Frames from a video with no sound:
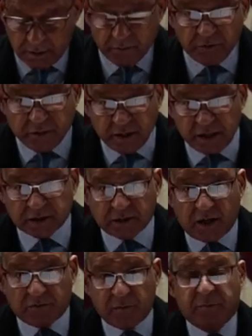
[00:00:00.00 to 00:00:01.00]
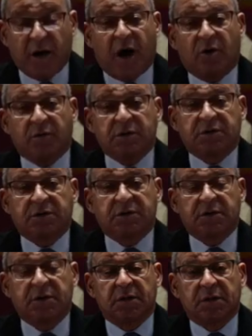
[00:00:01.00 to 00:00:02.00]
And these are the powers
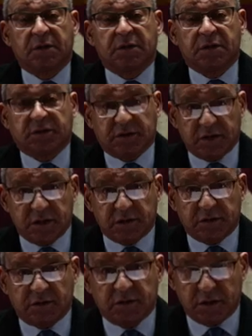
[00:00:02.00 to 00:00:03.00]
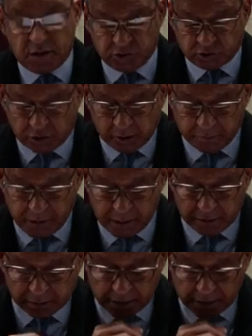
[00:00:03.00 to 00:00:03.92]
he sees in Jeremiah